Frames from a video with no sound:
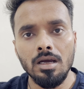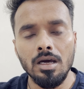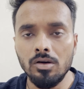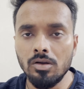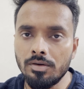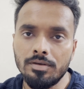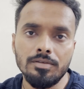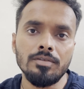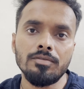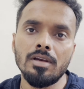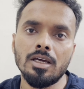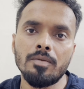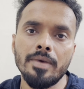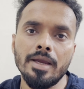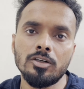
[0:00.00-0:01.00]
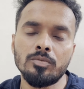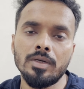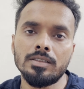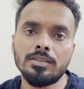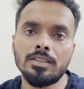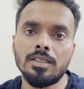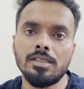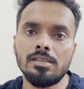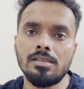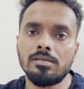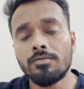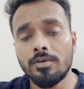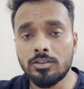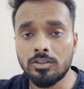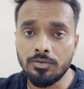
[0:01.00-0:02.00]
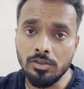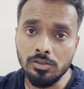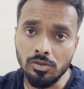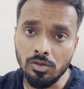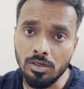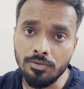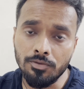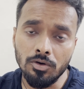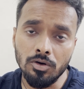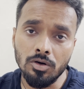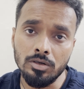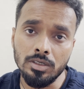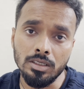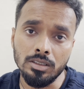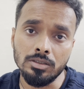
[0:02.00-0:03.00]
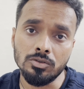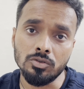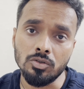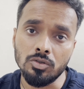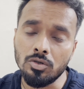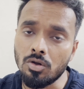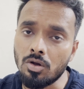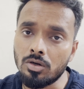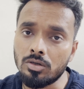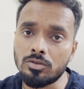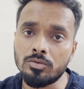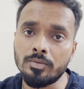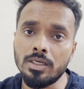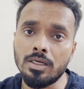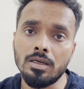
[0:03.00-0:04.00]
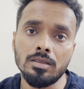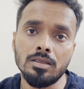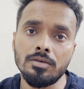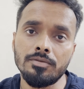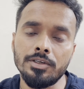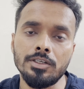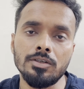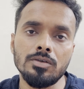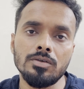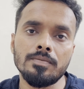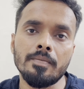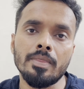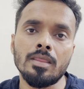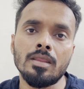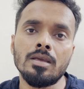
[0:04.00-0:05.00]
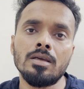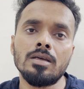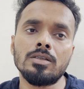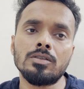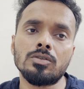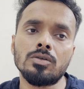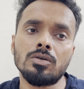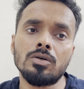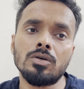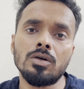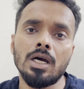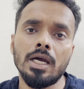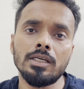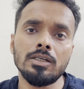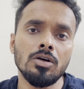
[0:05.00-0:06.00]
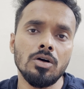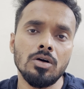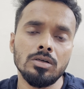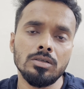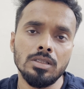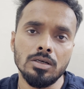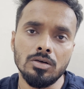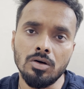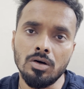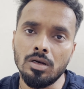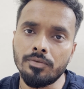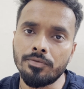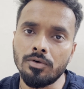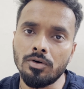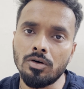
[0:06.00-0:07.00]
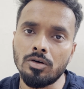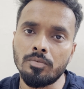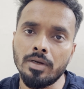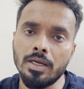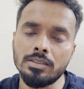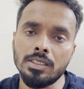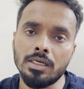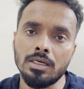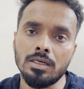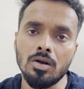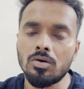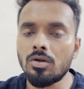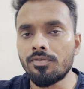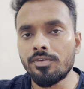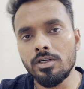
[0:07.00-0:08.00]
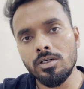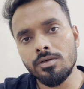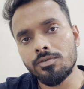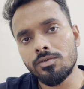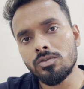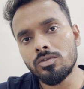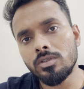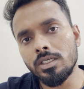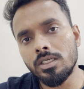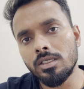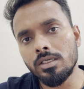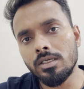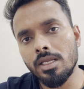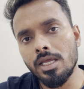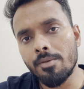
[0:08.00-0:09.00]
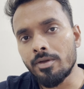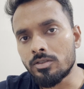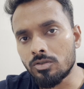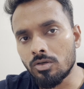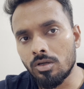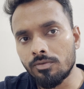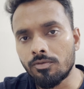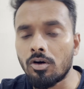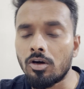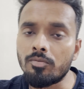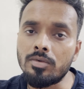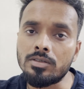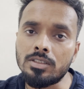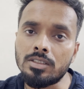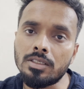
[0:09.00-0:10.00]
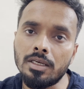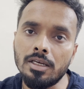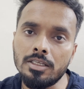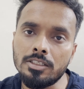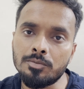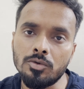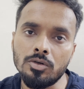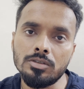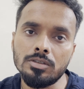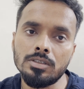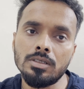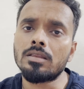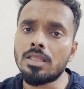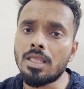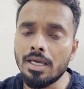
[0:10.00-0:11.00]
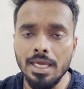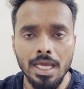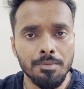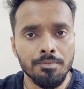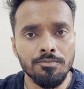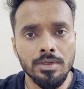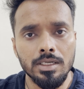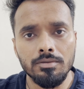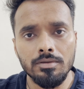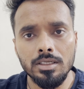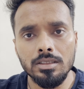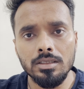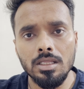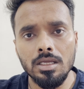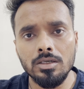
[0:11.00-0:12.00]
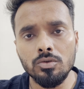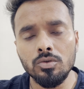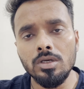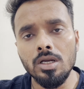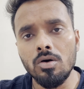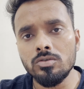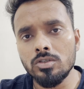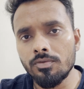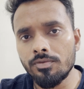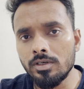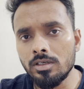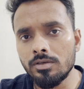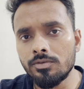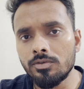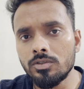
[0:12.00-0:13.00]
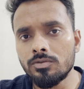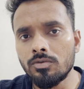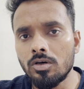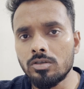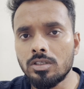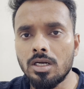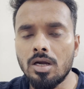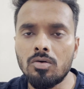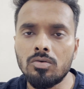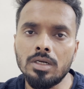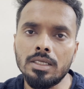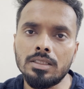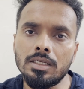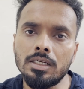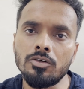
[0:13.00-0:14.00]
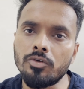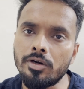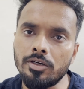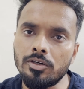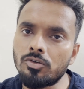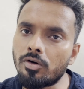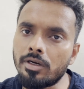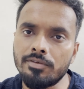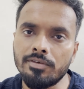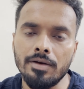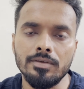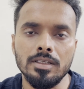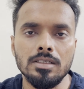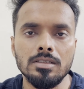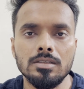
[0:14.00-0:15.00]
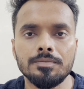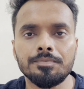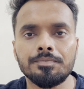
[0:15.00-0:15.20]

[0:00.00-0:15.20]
Hello everyone, welcome back to my channel. First of all, sorry for taking so long to make another video. So I got the call for my second round of interview in Amazon for business analyst post. The gap between the two rounds of interviews was around I think 20 to 25 days.